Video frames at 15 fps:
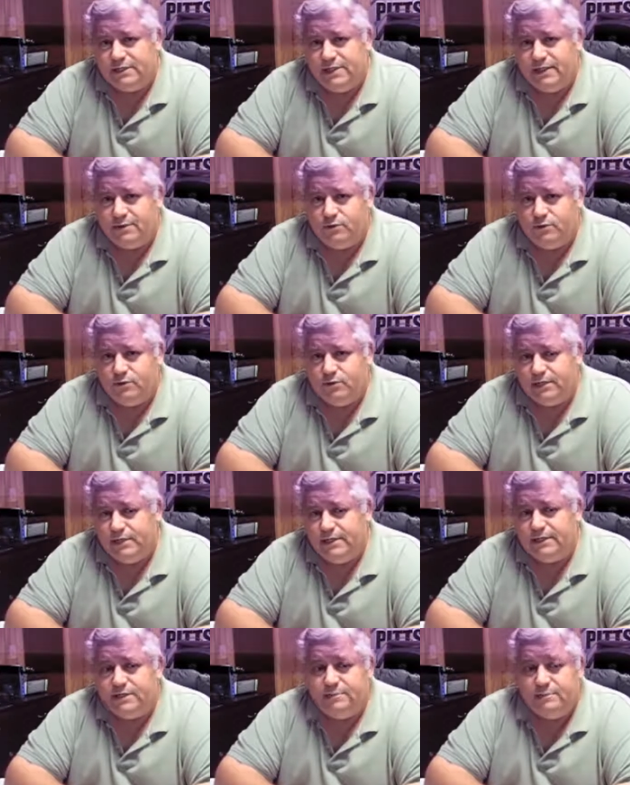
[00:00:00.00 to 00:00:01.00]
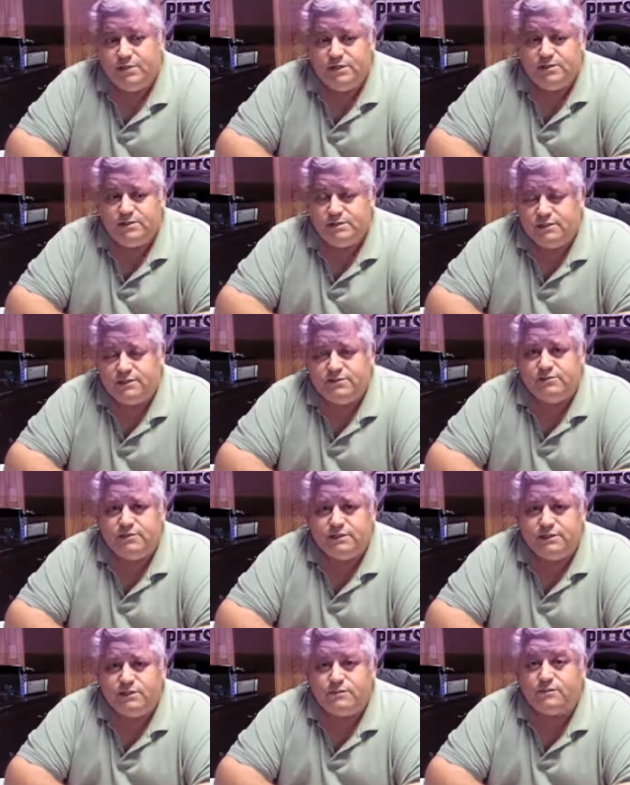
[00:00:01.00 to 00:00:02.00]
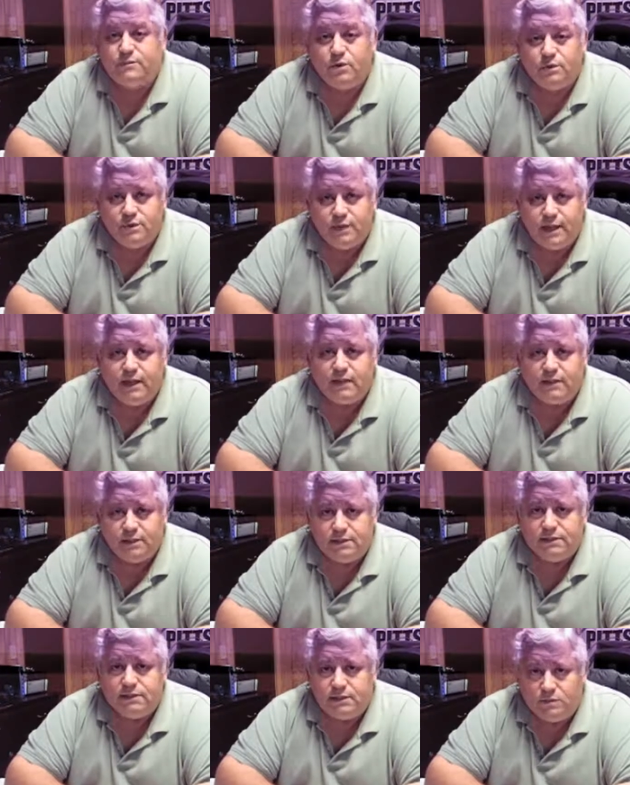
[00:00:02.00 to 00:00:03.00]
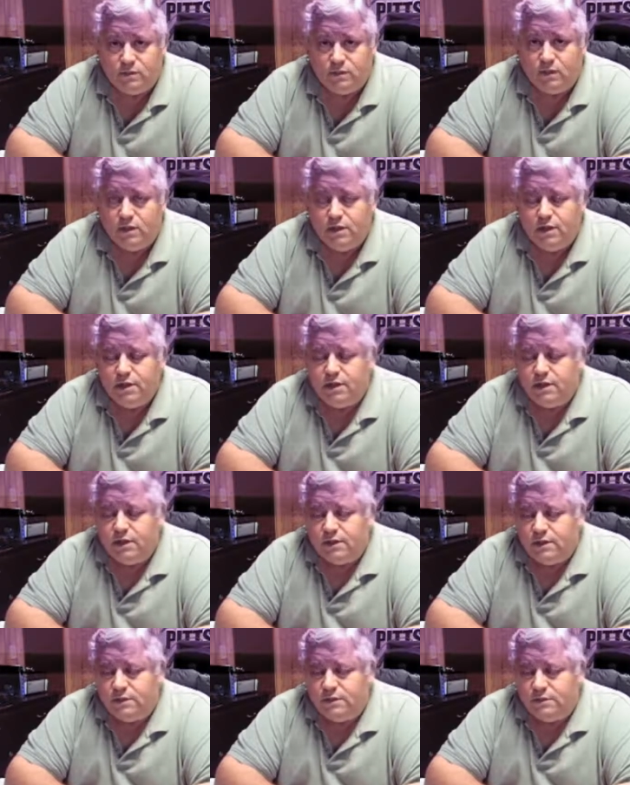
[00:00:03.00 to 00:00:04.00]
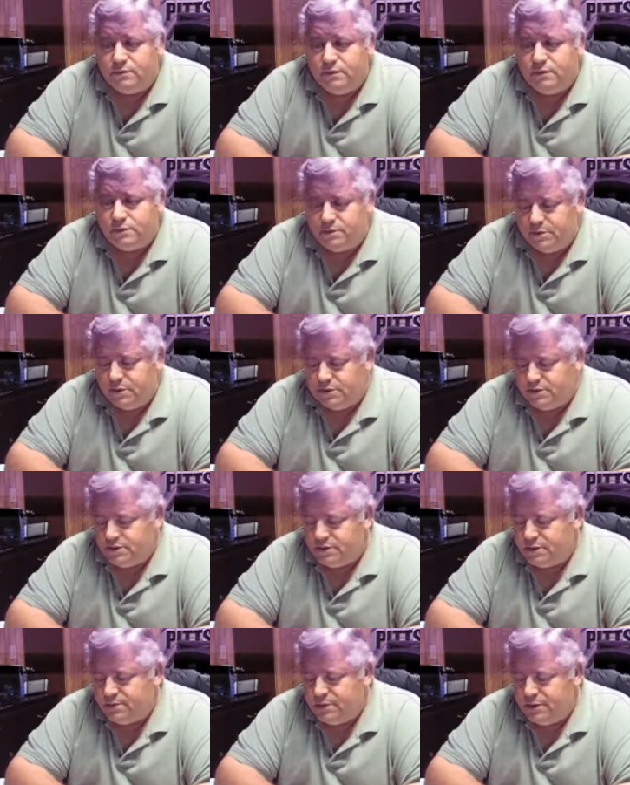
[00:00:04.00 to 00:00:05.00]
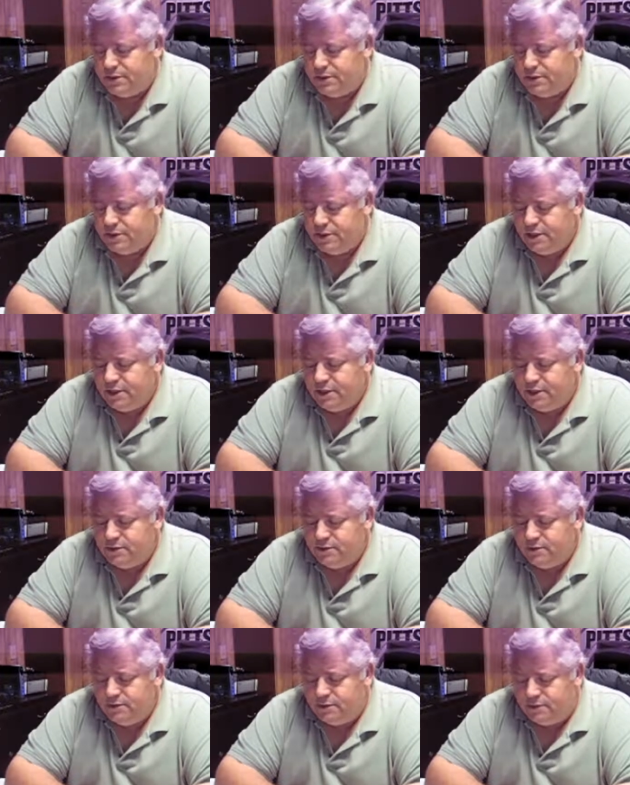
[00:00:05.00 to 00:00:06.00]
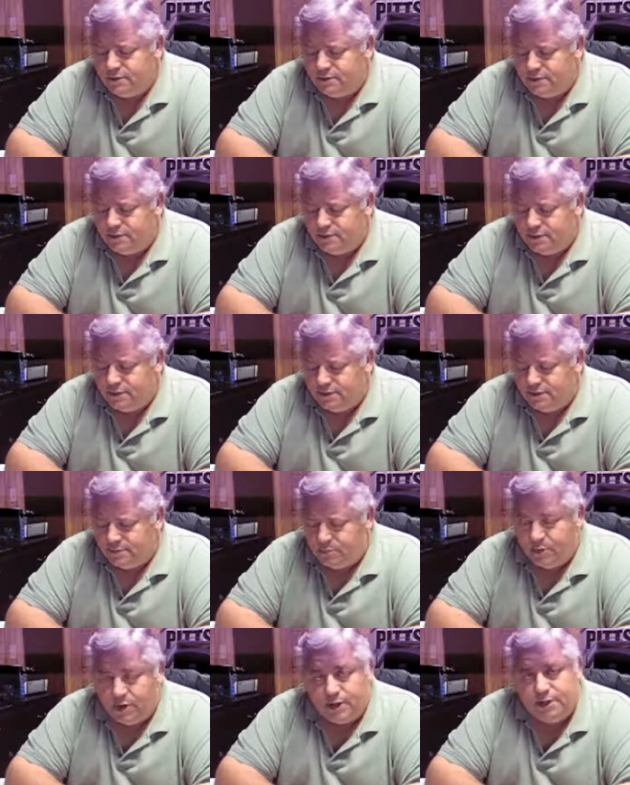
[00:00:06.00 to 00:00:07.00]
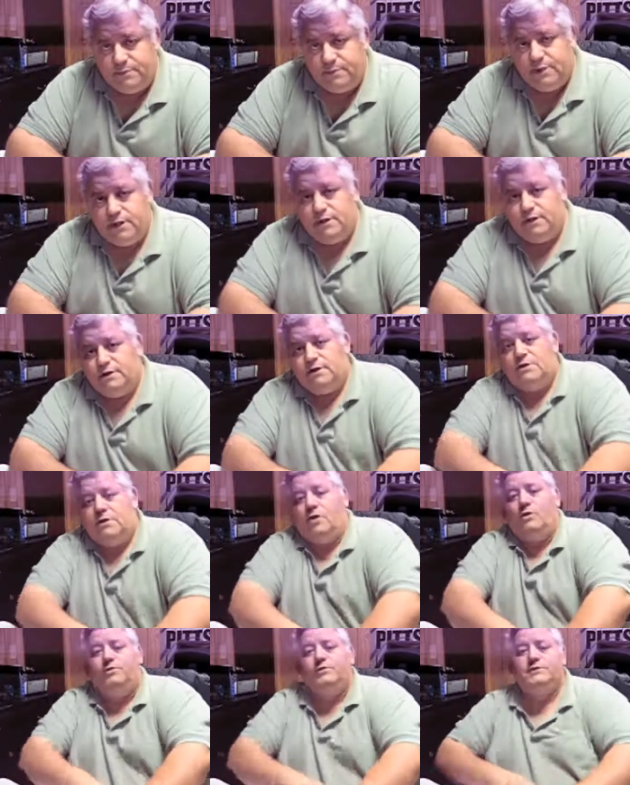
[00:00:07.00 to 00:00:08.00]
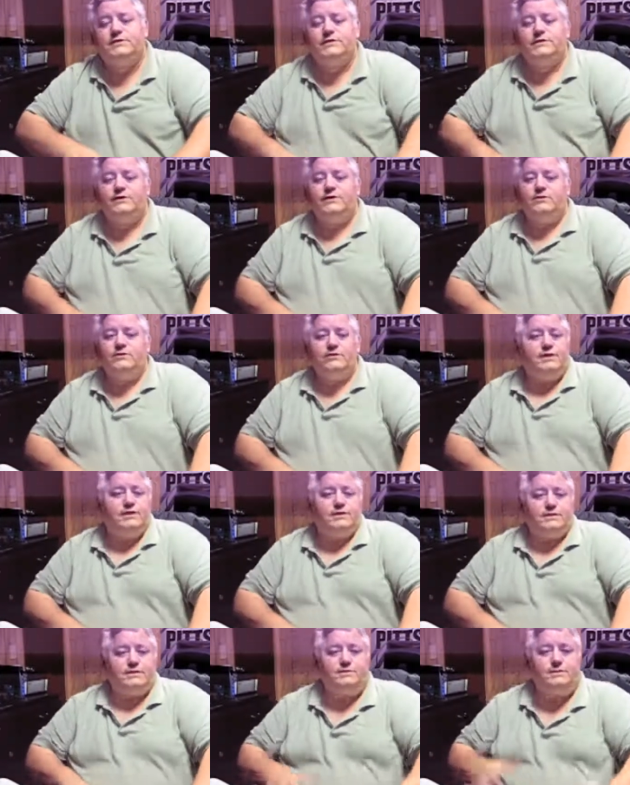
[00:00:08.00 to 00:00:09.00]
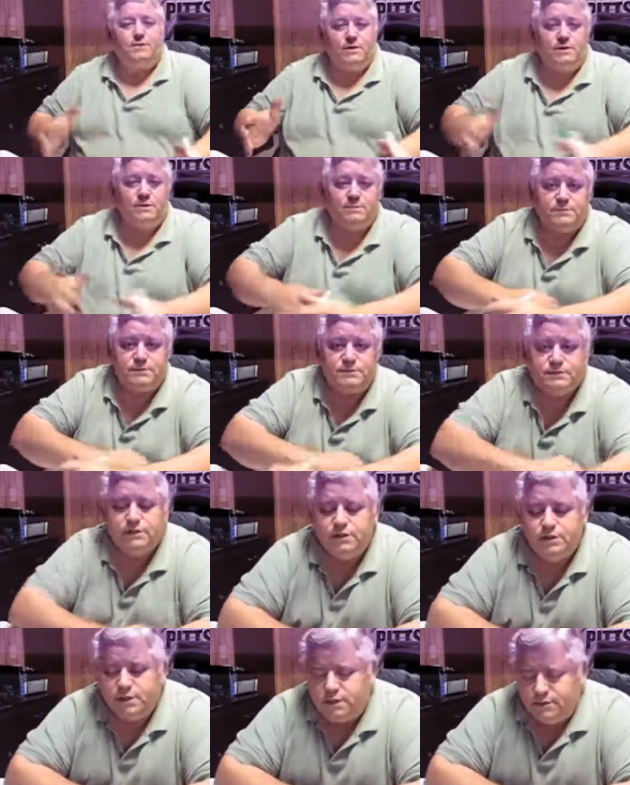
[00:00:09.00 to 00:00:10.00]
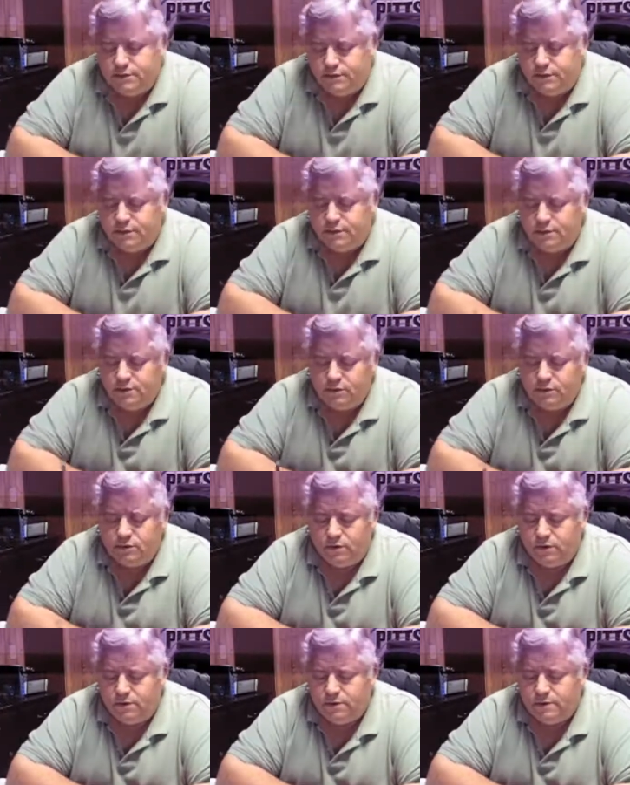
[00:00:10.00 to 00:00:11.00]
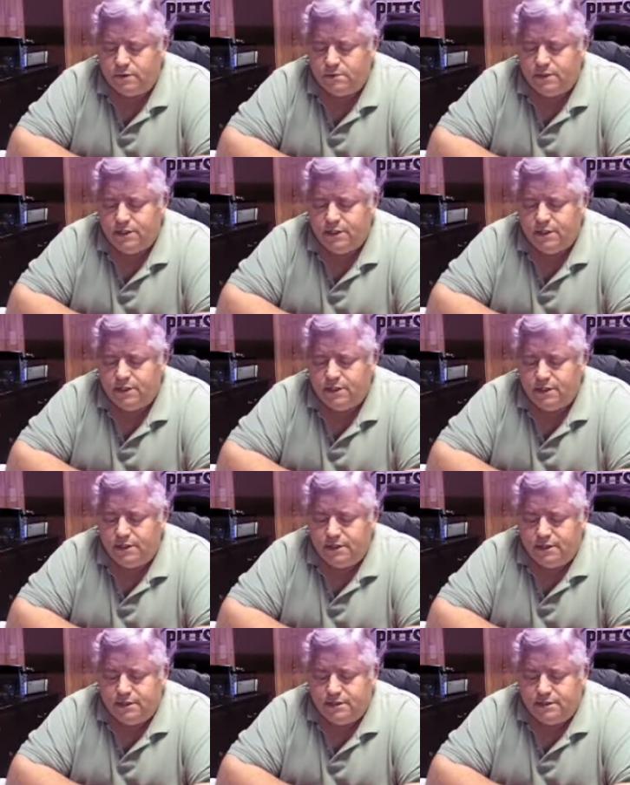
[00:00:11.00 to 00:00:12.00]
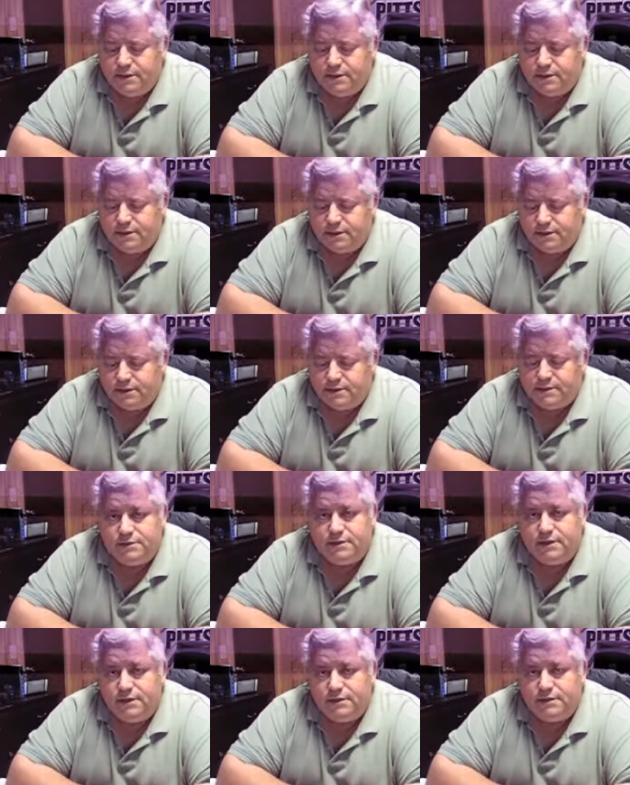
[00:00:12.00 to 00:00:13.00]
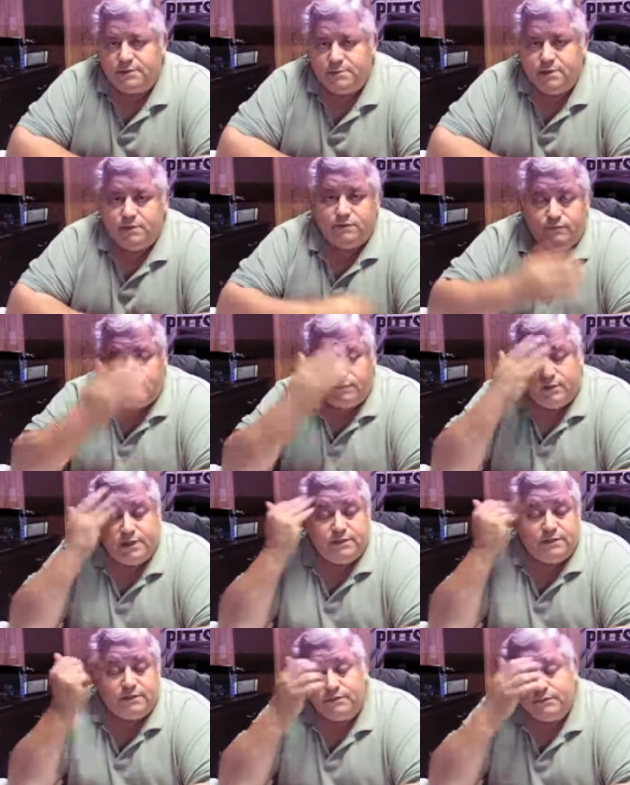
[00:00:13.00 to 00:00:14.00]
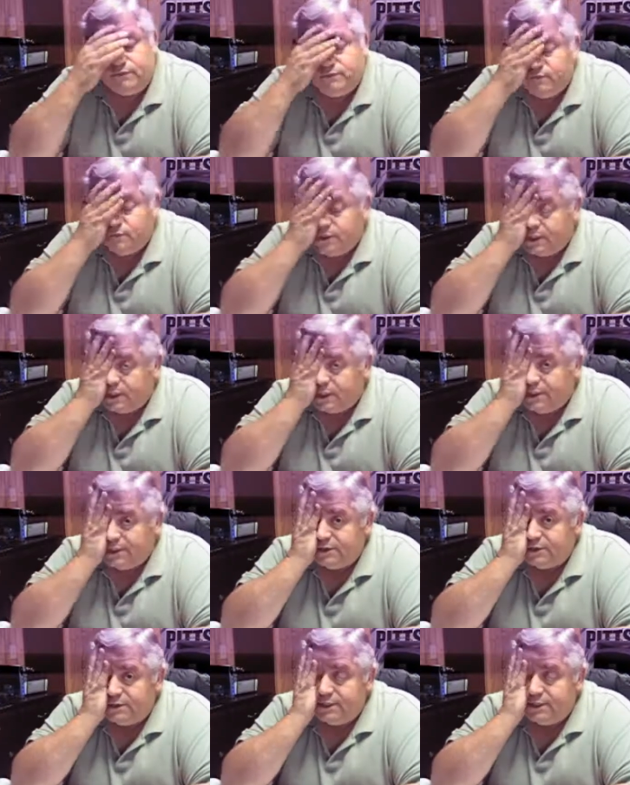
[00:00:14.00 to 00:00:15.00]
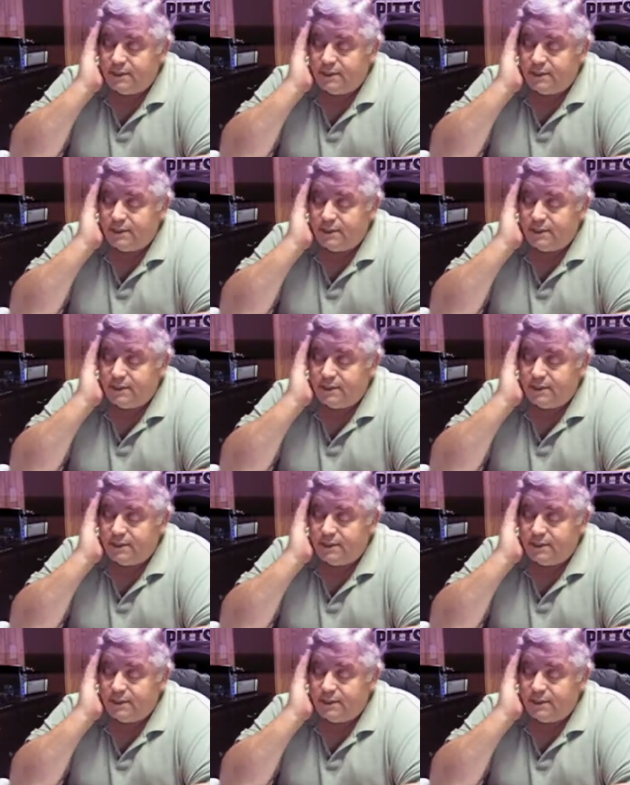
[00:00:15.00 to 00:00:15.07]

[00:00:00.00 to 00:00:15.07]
laid means literally thrown down at the door of the rich man. So somebody either brought him there in hopes that he would get some crumbs to eat, or somebody just knocked him over right there in front, and he couldn't get up.